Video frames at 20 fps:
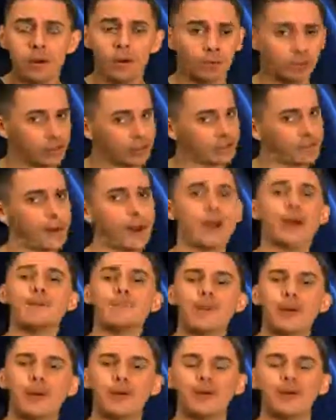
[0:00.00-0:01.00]
which is very
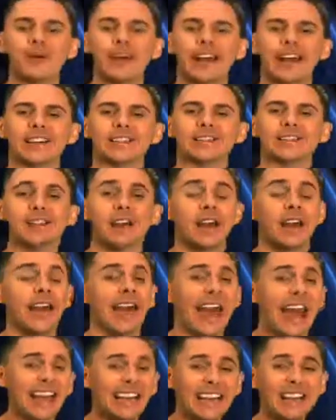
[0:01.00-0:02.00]
important to a Cancer,
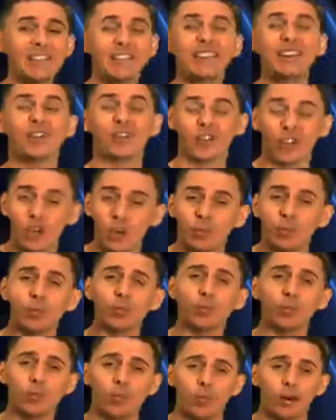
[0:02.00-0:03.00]
and even in your
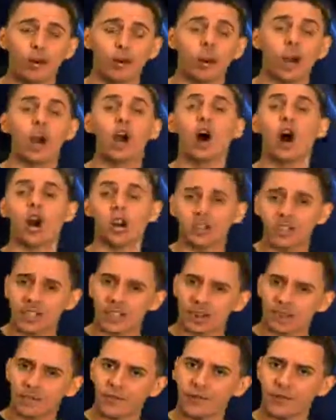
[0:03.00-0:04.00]
cubicle at work are
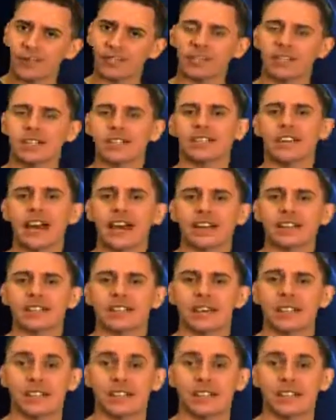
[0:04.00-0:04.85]
set up for your success.